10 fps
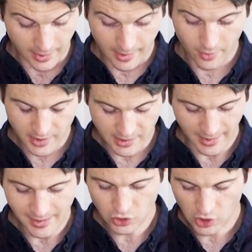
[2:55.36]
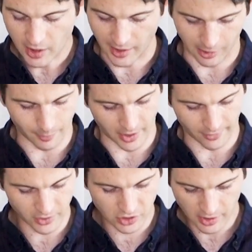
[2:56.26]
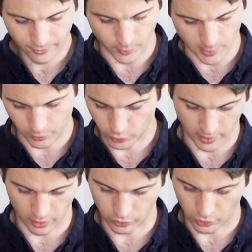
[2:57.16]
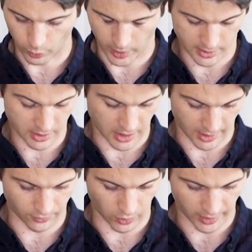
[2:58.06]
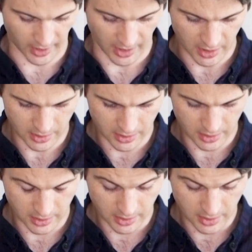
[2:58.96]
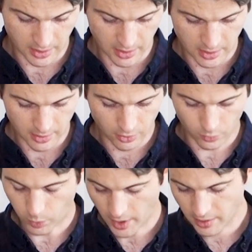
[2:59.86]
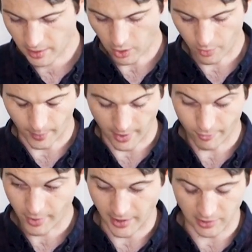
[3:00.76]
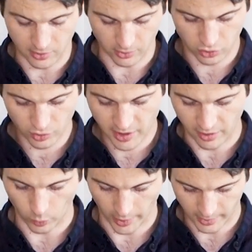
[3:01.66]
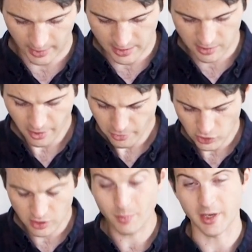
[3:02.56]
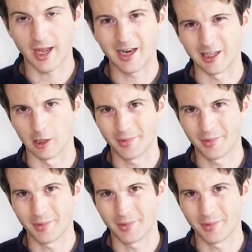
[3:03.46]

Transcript: Now, there's actually a little bit of a difference between the two wines that I've got here. The one on my right, the Australian one, is noticeably a little